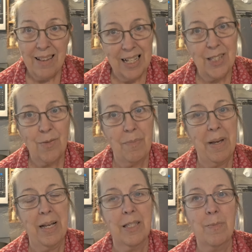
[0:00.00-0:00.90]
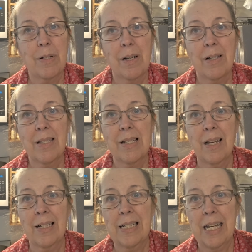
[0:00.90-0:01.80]
That's what my husband calls it,
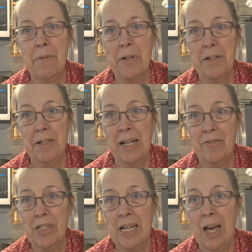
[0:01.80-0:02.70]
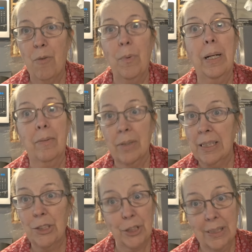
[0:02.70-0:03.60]
on a day where you don't have to count whatever it
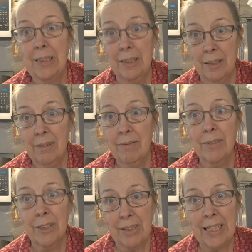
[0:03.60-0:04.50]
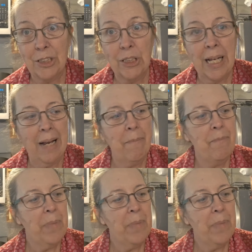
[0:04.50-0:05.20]
is you're going to do, scratch day.